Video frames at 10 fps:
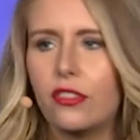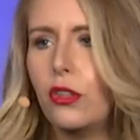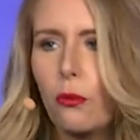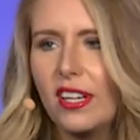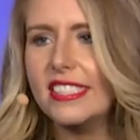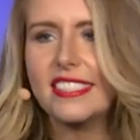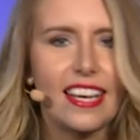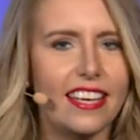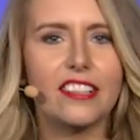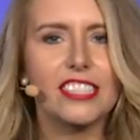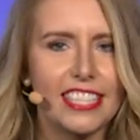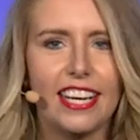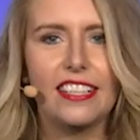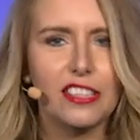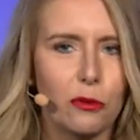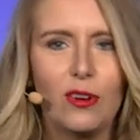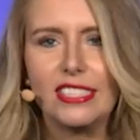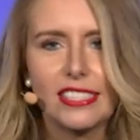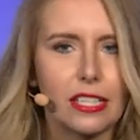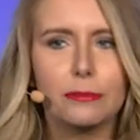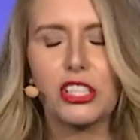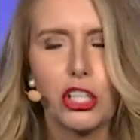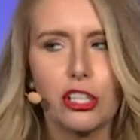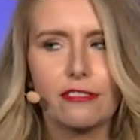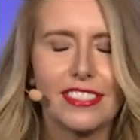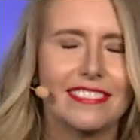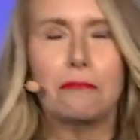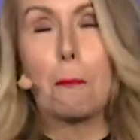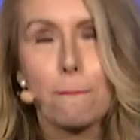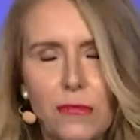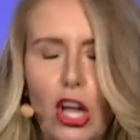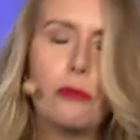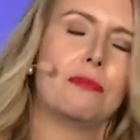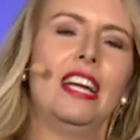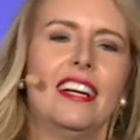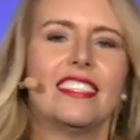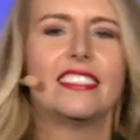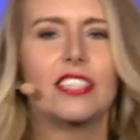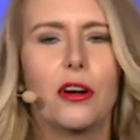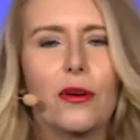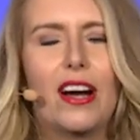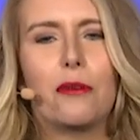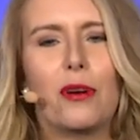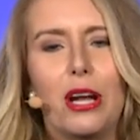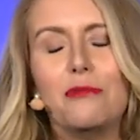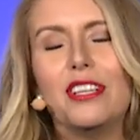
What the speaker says: the ones that entertain and the ones that observe. No. So what I'm